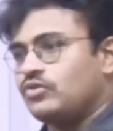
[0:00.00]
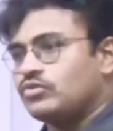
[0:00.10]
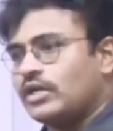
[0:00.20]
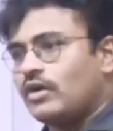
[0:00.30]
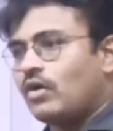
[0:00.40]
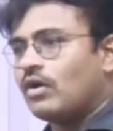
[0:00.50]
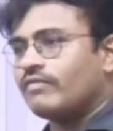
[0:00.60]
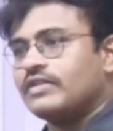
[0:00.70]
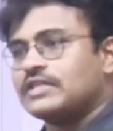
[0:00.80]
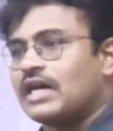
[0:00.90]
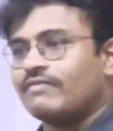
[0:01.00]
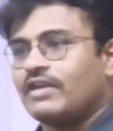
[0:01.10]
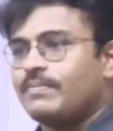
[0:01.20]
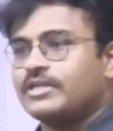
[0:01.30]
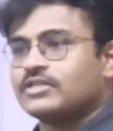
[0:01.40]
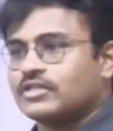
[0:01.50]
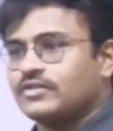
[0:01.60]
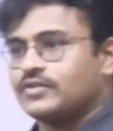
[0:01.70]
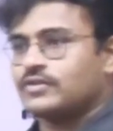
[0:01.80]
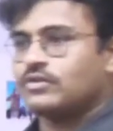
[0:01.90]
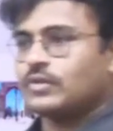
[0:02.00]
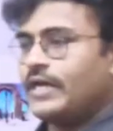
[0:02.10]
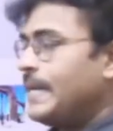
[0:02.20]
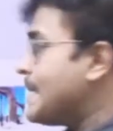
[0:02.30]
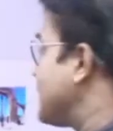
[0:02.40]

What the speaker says: Usually all of these are very big structures. Okay.